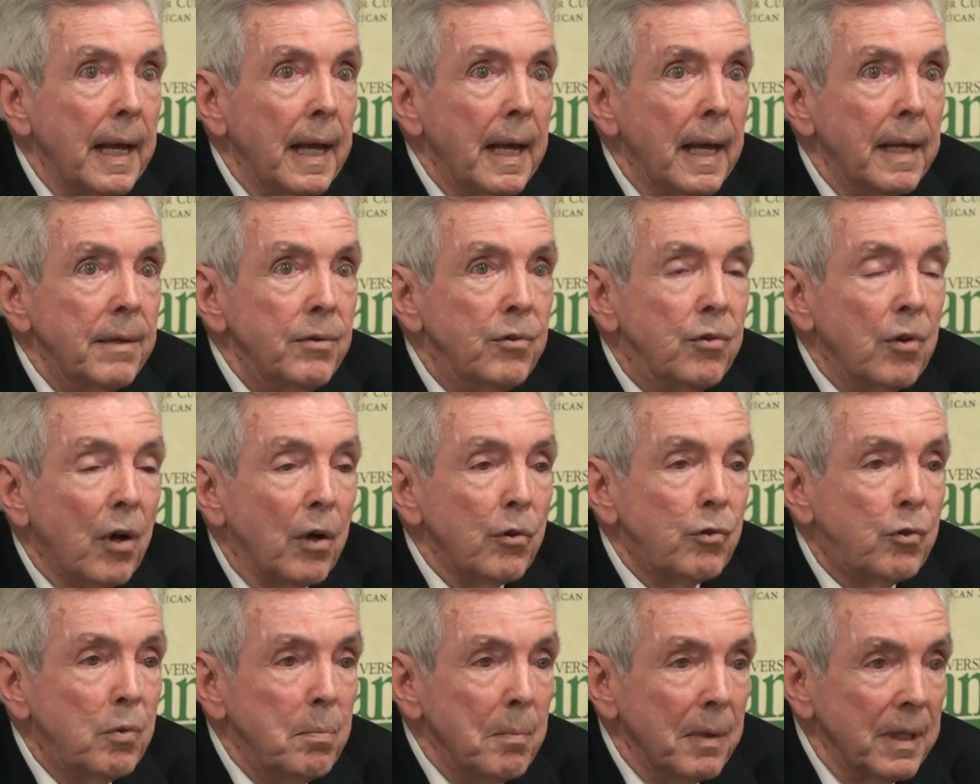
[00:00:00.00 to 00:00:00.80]
a
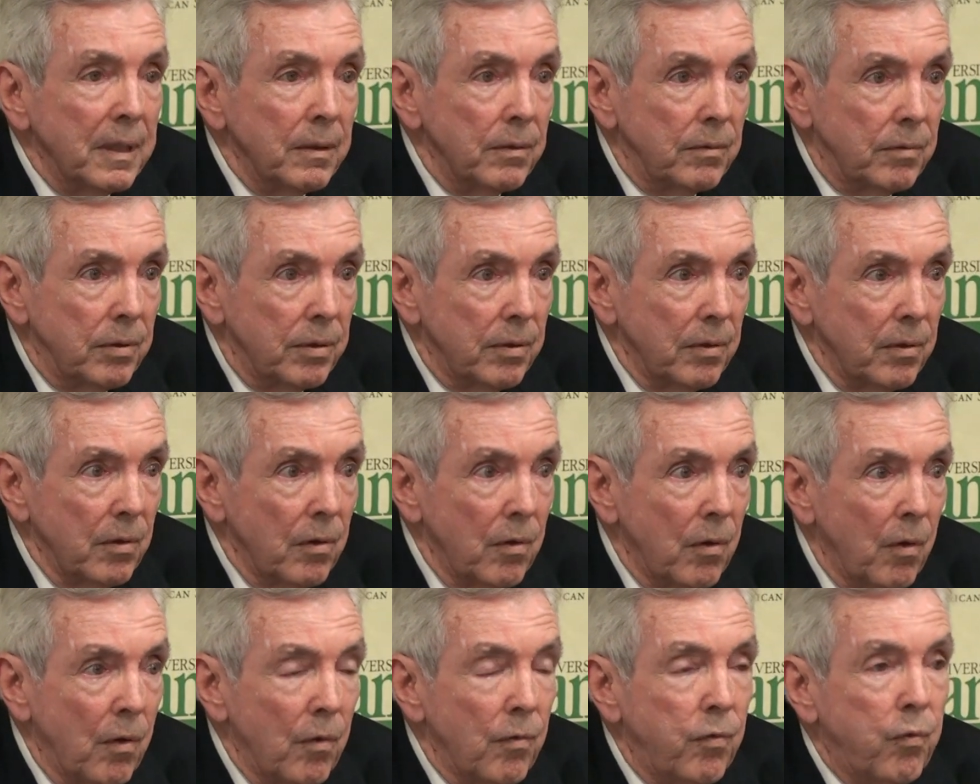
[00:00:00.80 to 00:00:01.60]
judgment
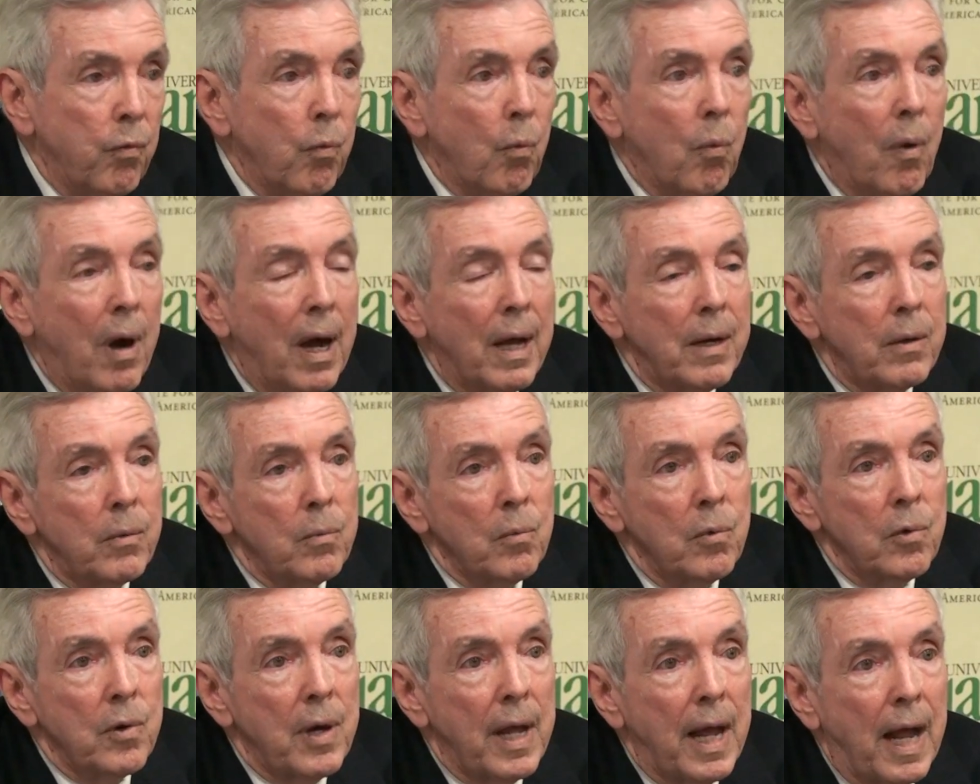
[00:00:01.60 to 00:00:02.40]
of
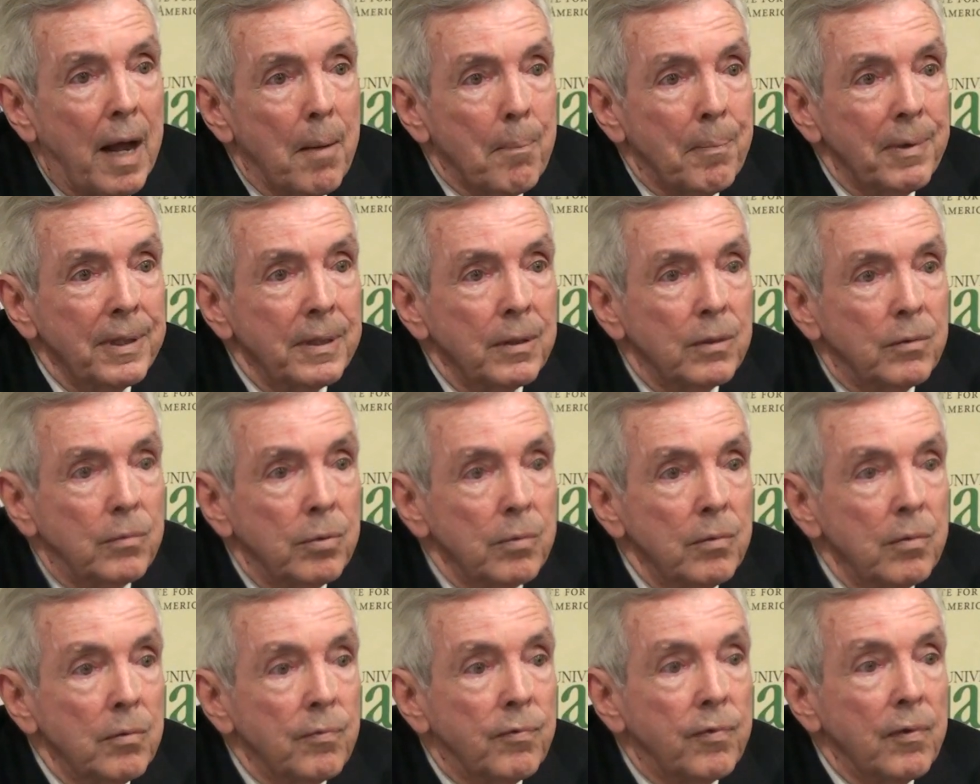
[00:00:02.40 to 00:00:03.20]
what would happen
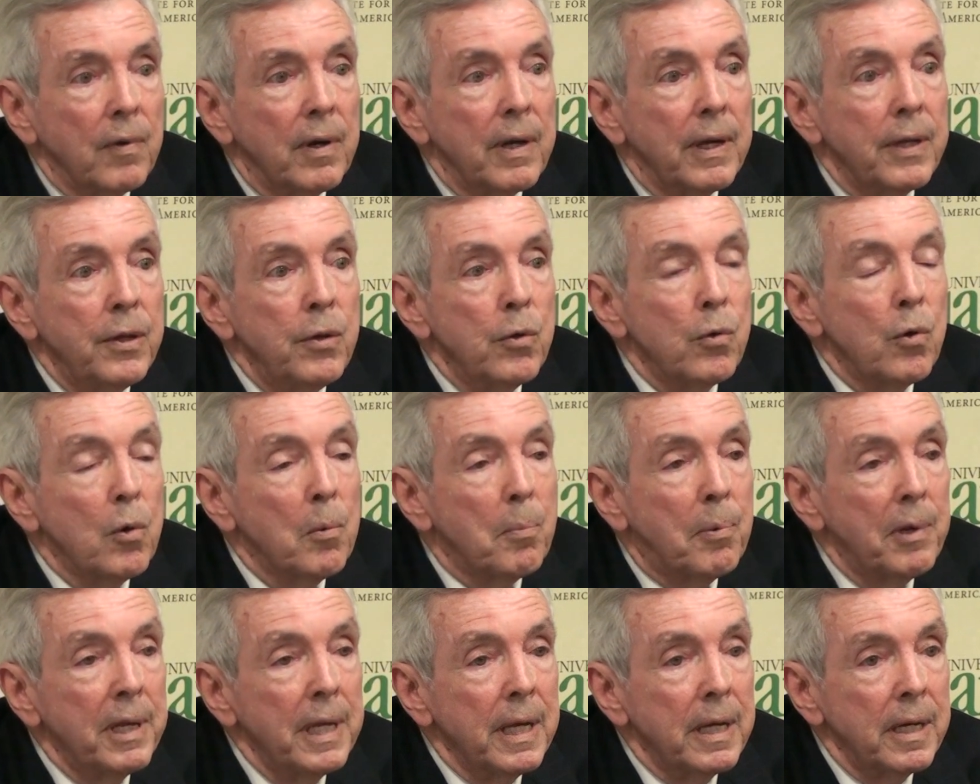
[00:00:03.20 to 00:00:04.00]
to
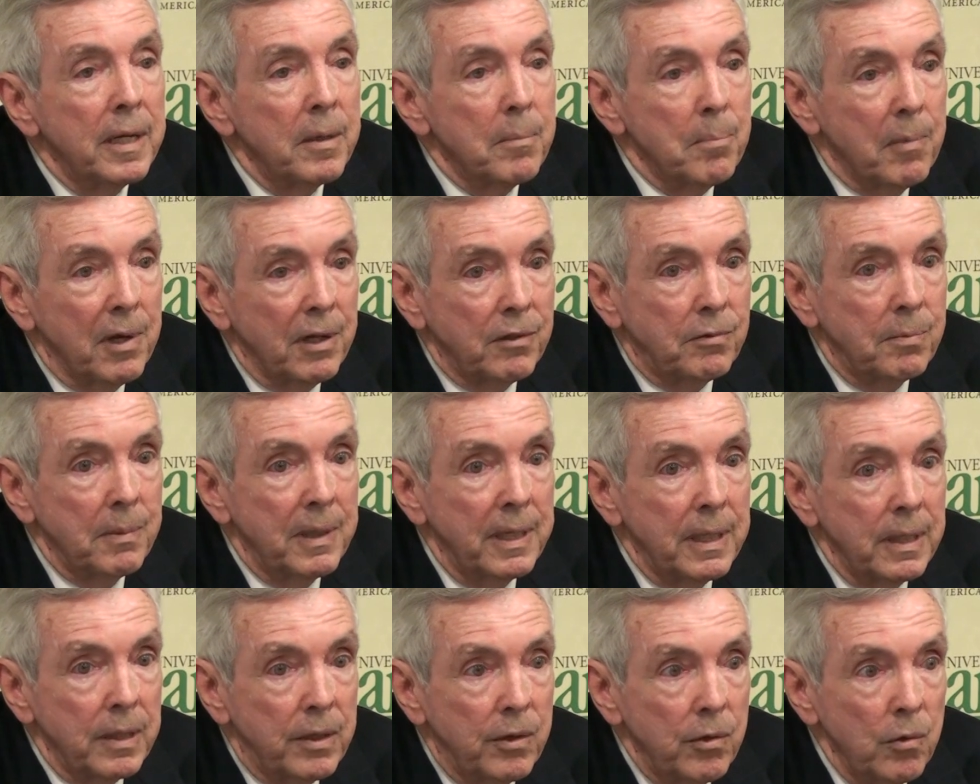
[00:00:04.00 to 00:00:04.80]
European
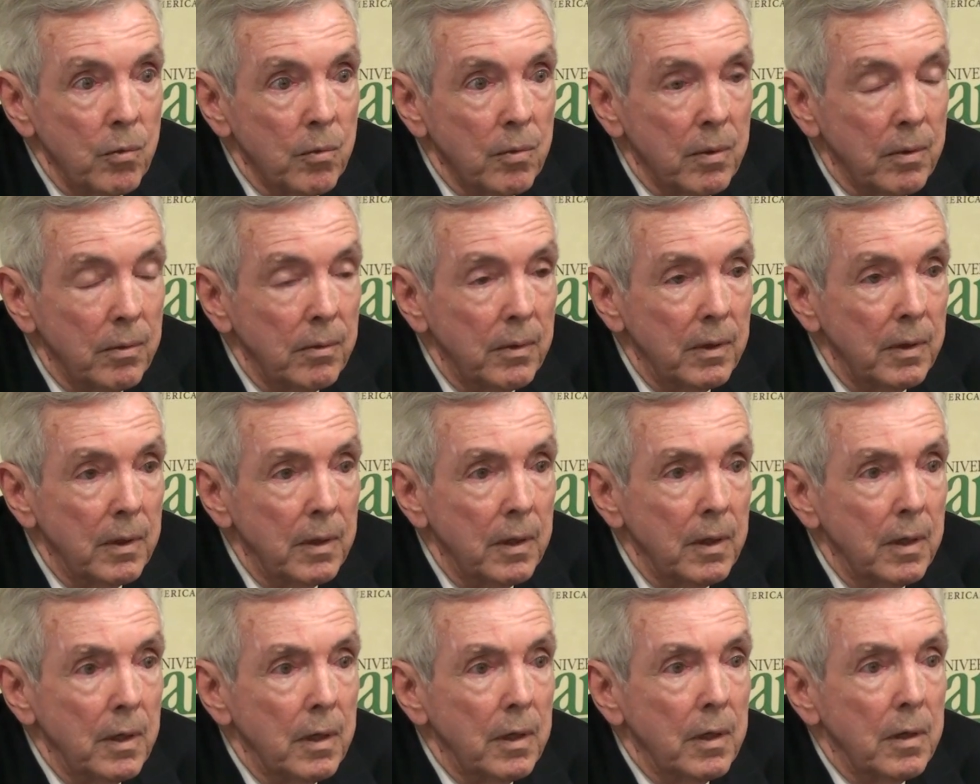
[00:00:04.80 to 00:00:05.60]
investment in Cuba,
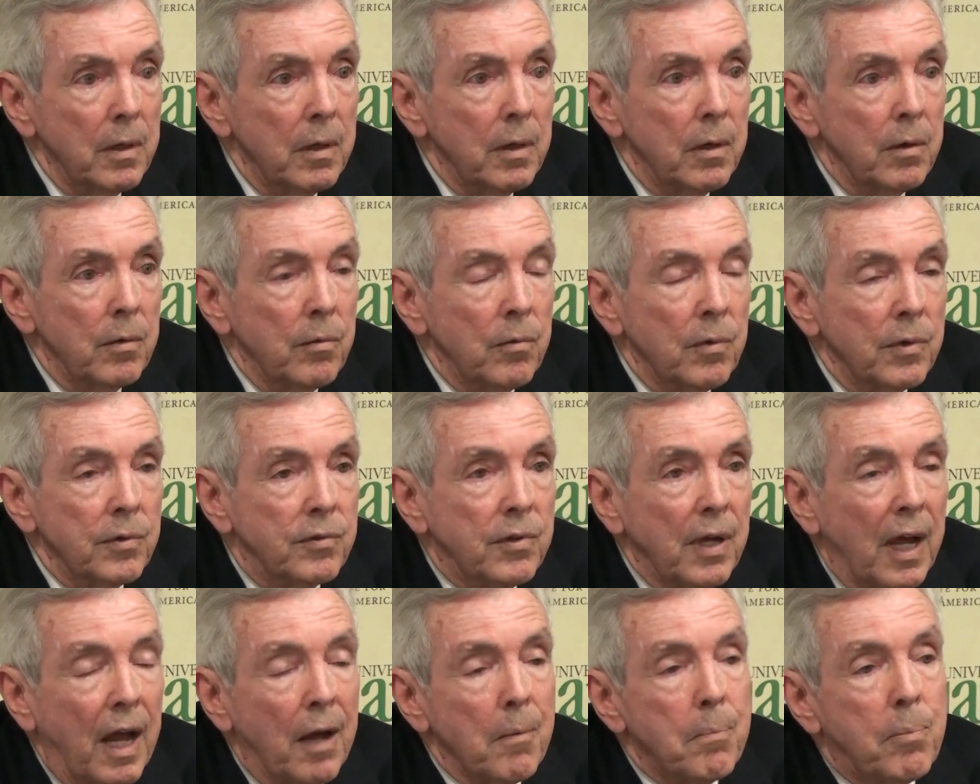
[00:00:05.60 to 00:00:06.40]

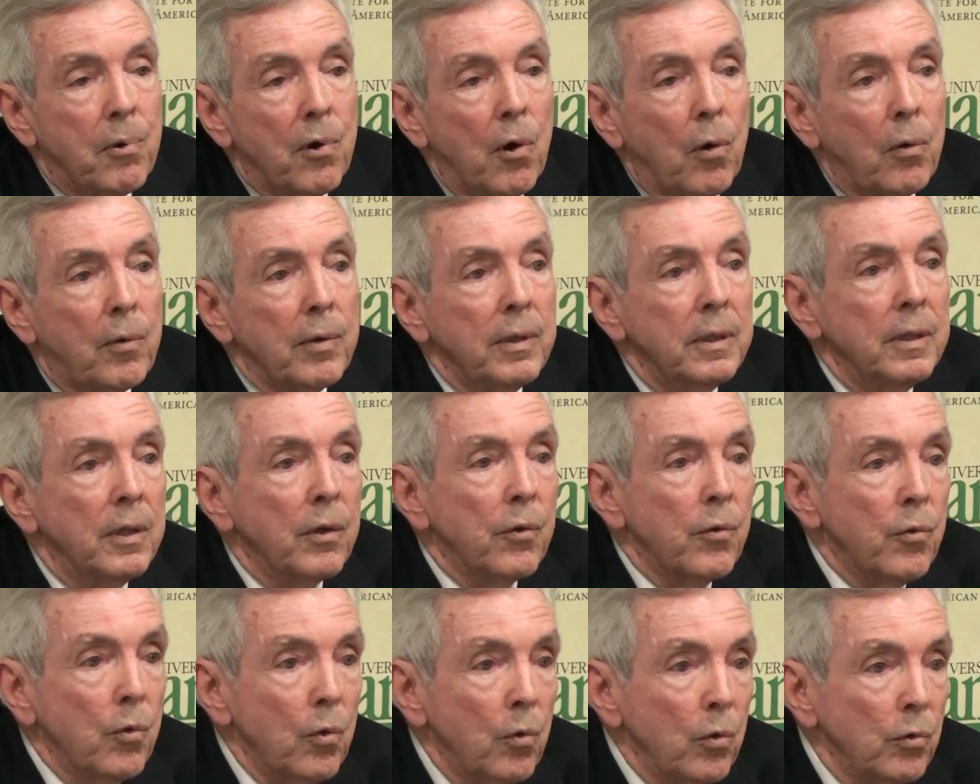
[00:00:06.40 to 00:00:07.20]
which have broken
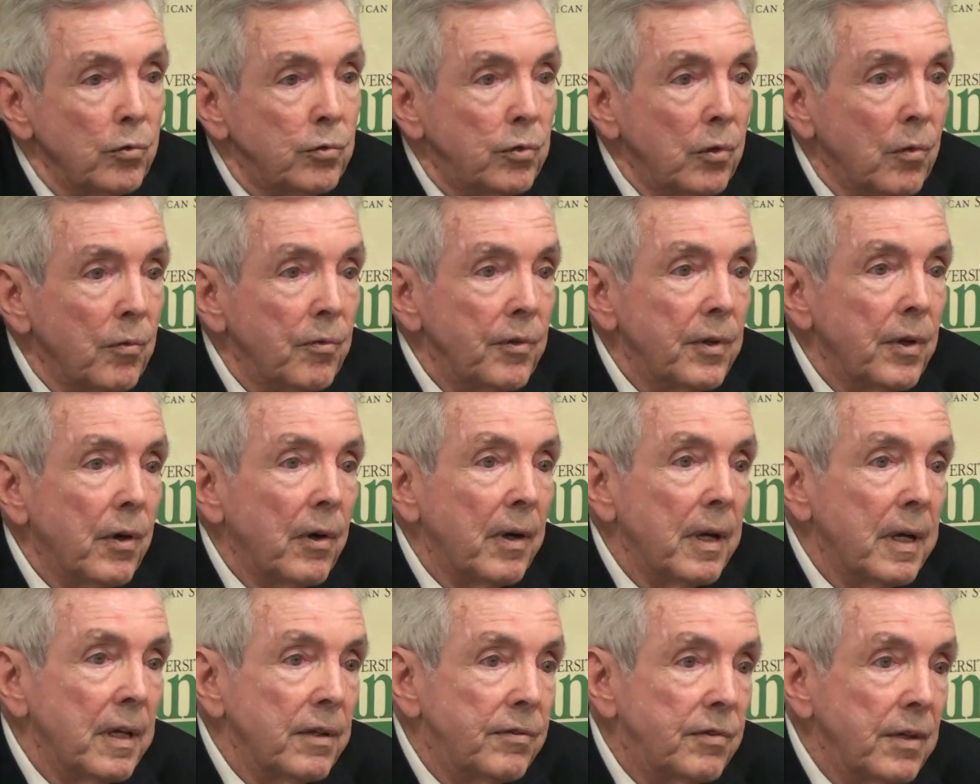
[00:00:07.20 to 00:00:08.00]
the rules of the
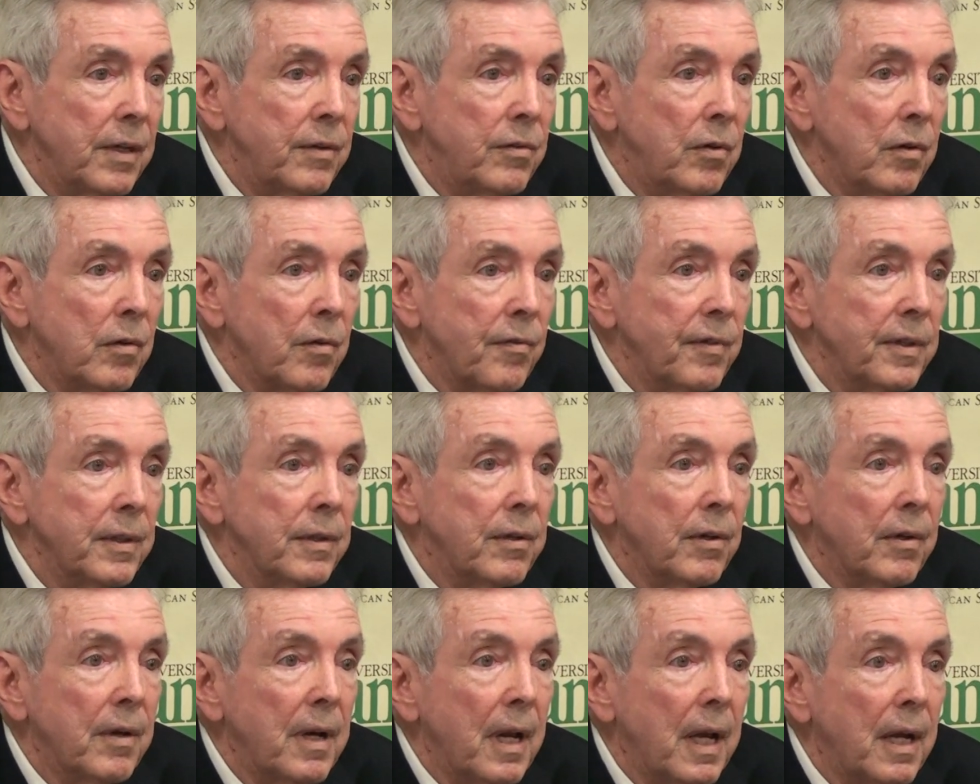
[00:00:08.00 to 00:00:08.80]
Organization of the
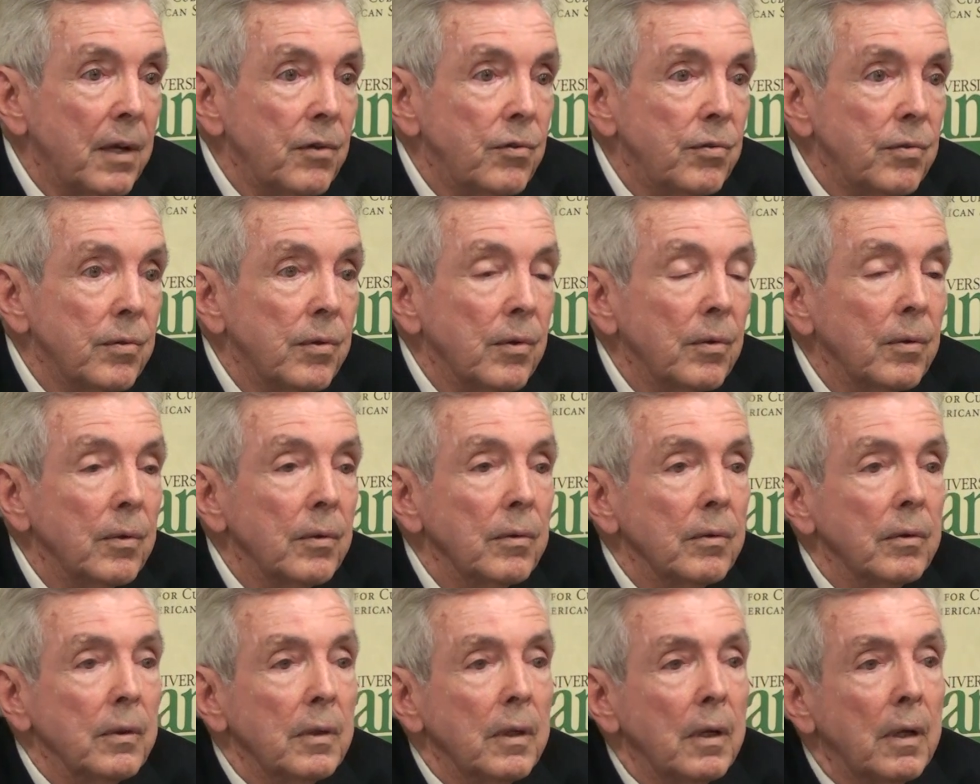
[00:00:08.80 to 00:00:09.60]

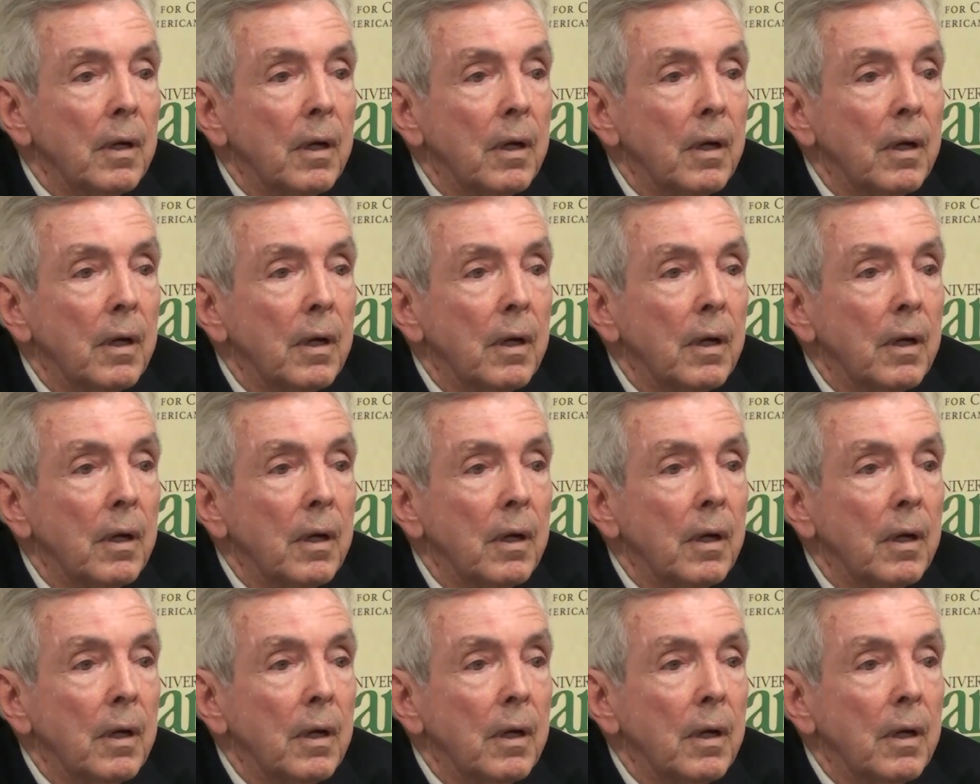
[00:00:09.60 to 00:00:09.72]
International